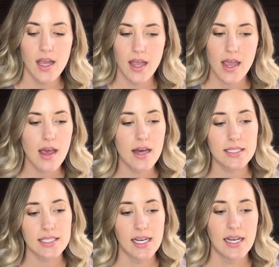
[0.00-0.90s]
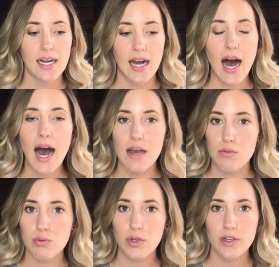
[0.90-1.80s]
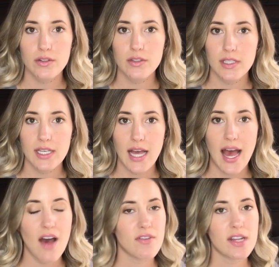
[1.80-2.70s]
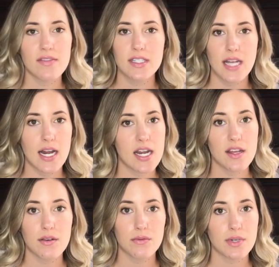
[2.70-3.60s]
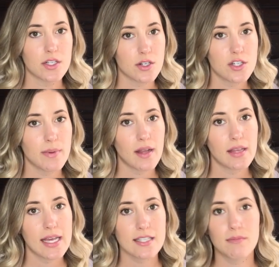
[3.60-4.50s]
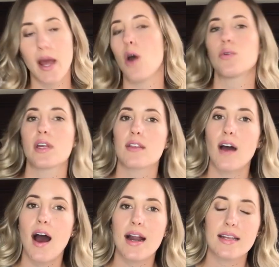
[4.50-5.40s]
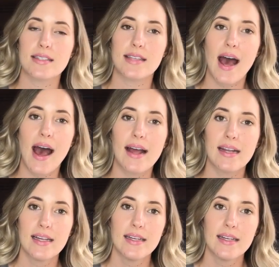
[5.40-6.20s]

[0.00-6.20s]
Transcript: and I literally, I haven't even done any research about this. My only thought is that